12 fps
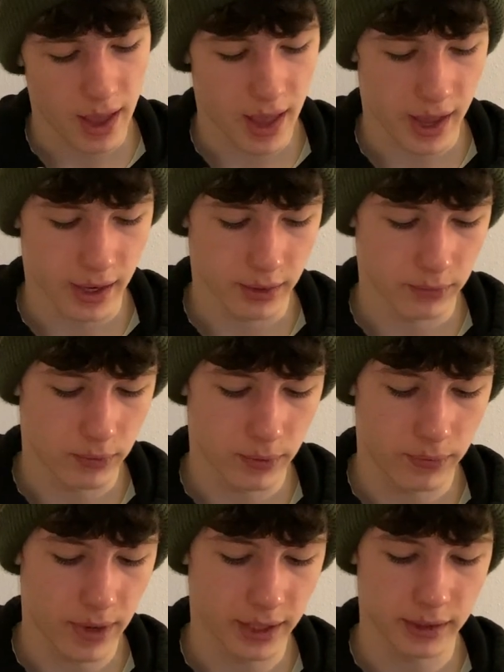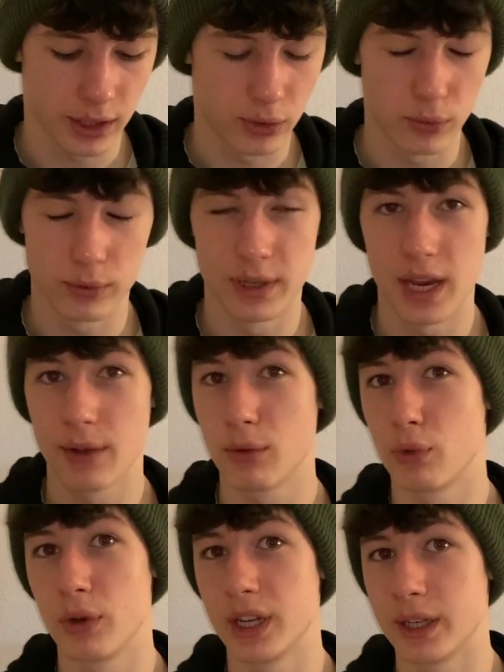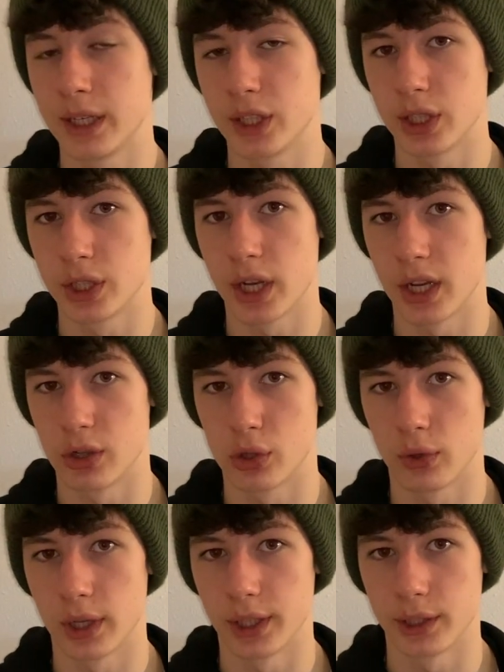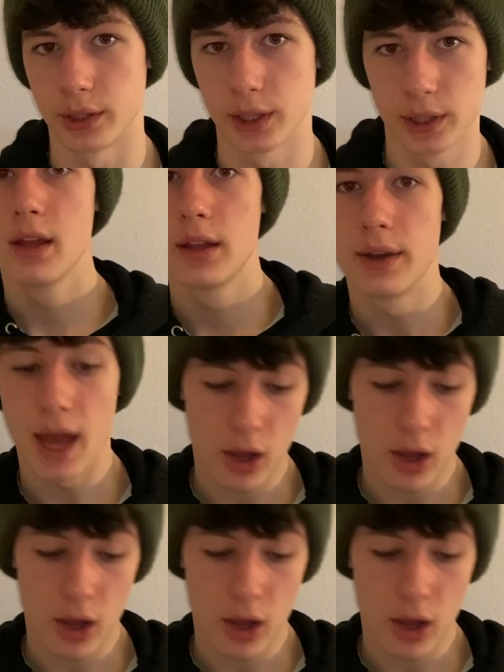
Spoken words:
and the fact that you never really need to change your laces. Now,